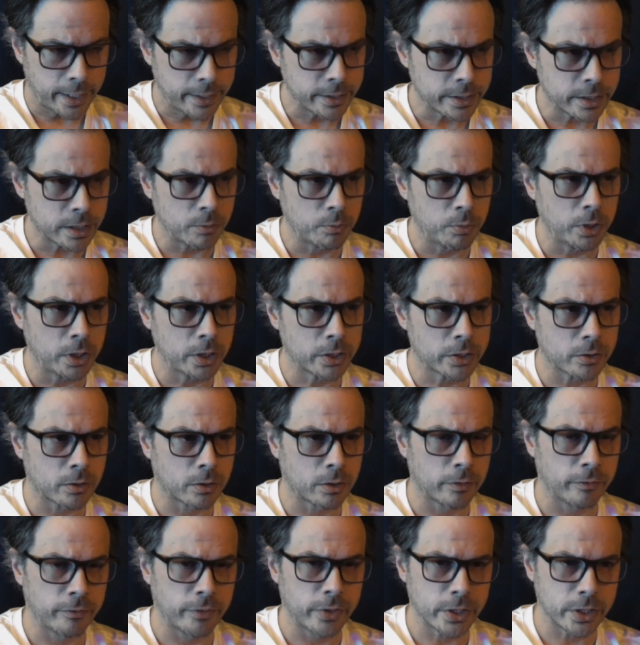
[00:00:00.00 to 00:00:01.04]
tends to be
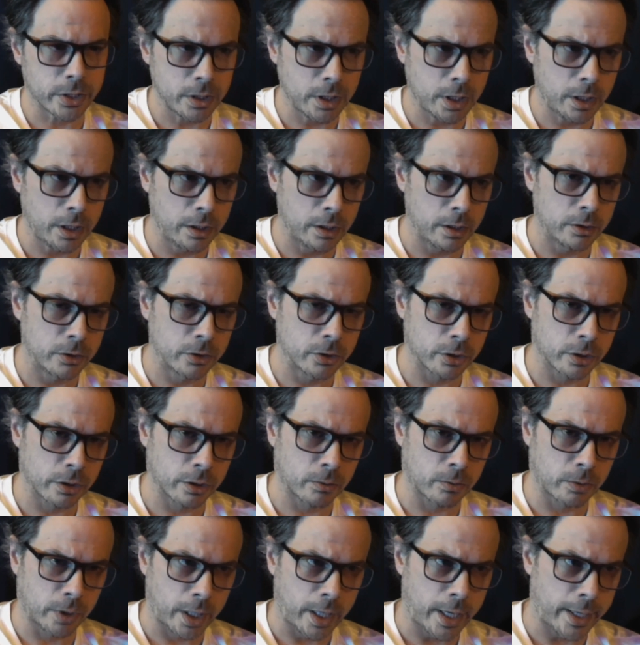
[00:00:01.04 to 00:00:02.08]
sort of this
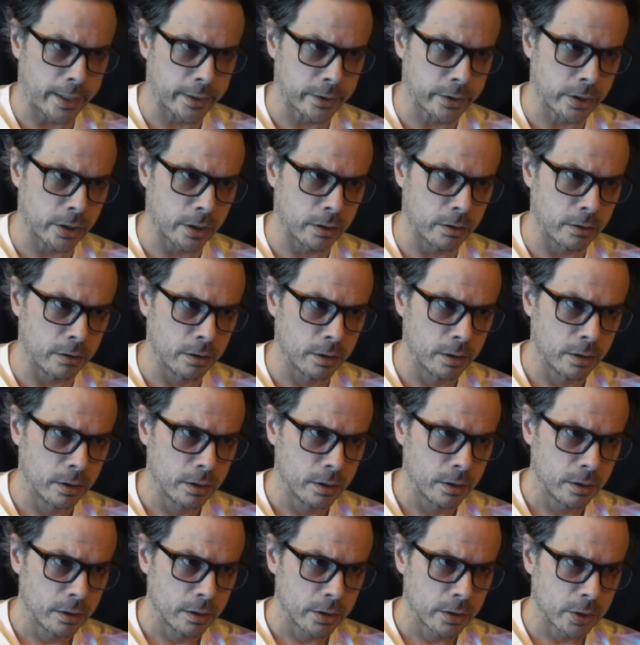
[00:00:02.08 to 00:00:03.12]
knee-jerk reaction
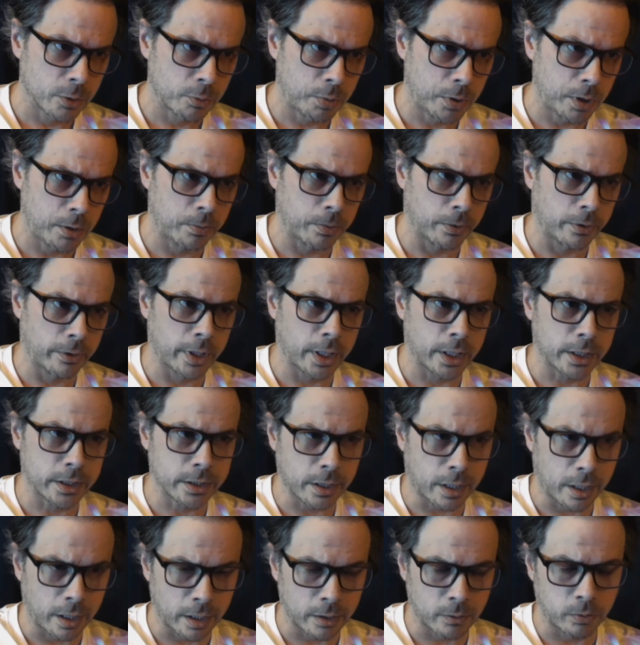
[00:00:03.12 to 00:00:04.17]
to people
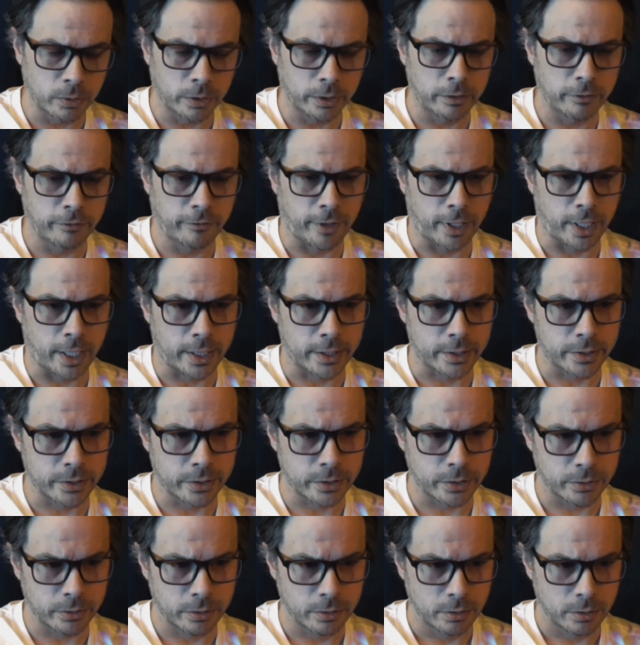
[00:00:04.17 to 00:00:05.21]
that talk really
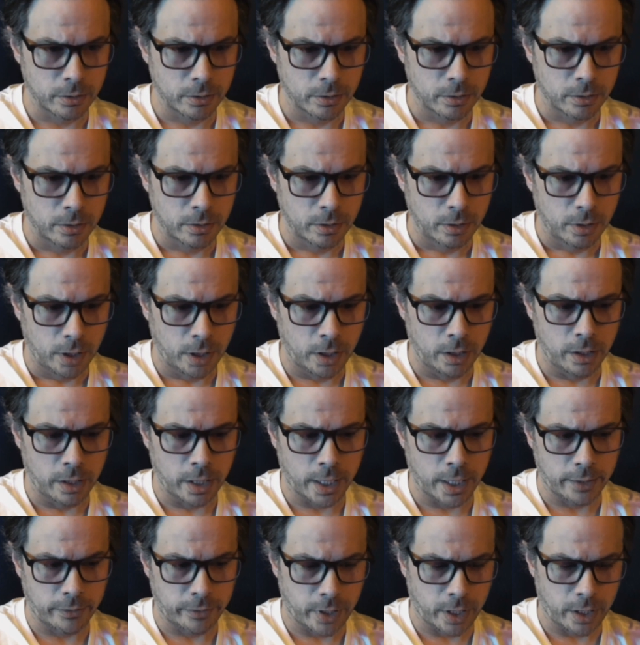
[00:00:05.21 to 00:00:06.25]
fast, in
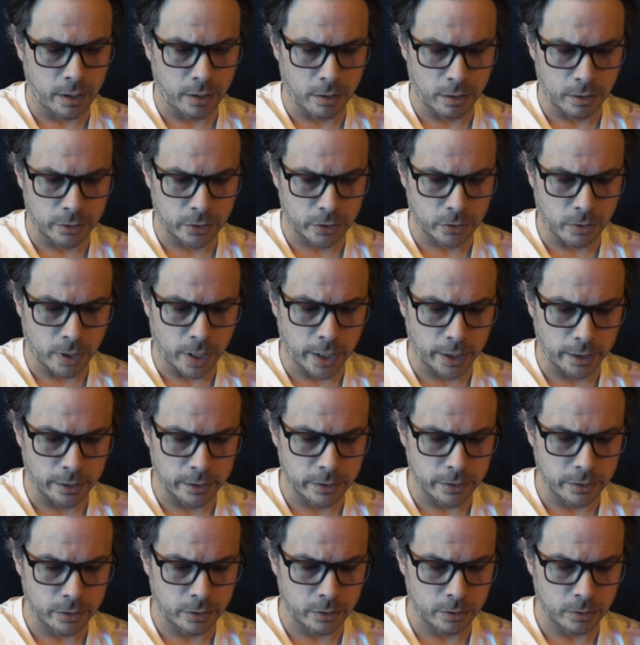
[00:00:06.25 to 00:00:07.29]
that they are
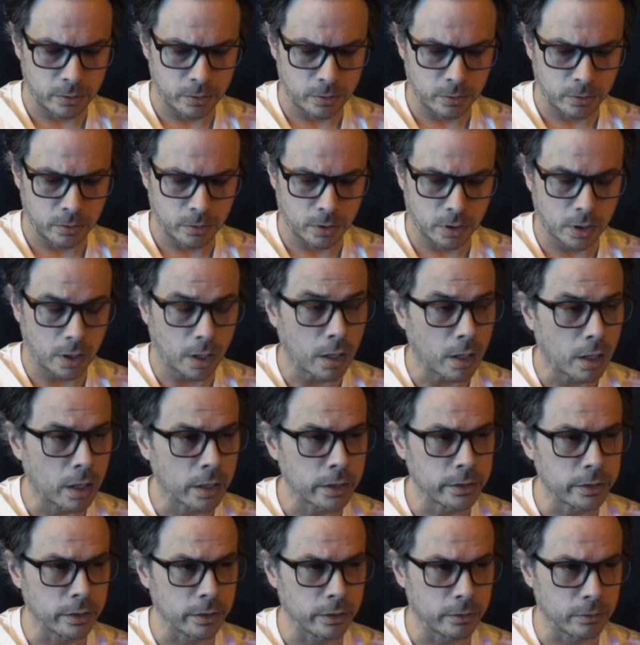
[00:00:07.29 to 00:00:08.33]
trying to
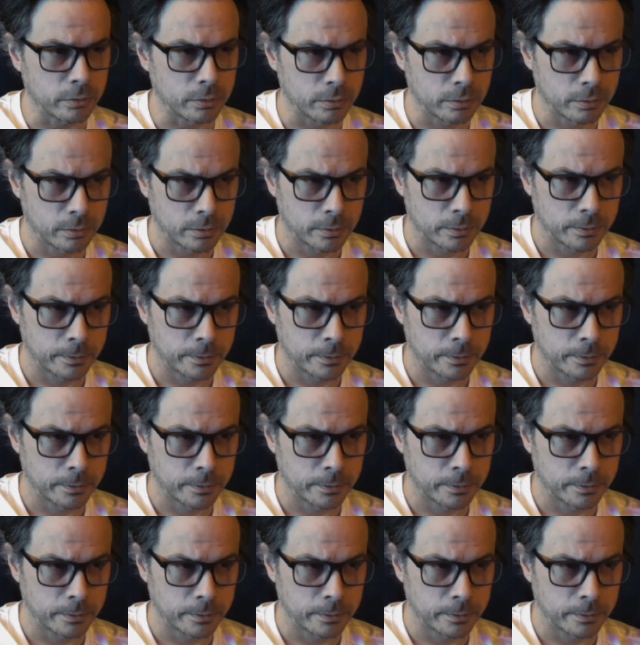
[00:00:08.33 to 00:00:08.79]
con you.